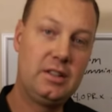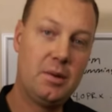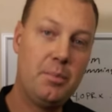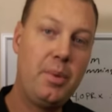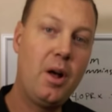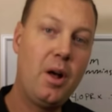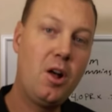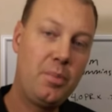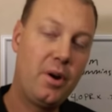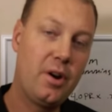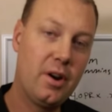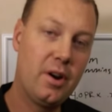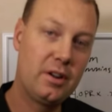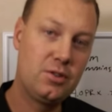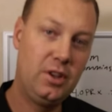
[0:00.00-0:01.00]
to
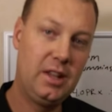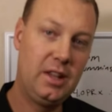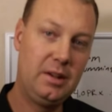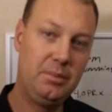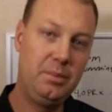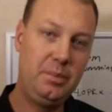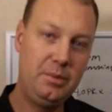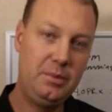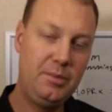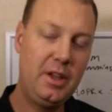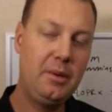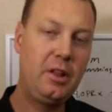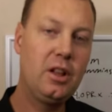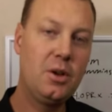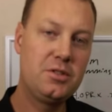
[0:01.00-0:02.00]
ballpark so you can
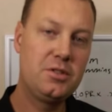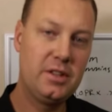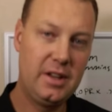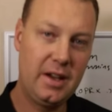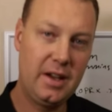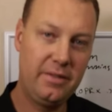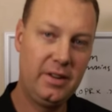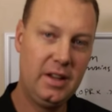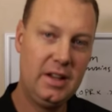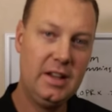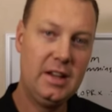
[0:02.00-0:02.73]
be close enough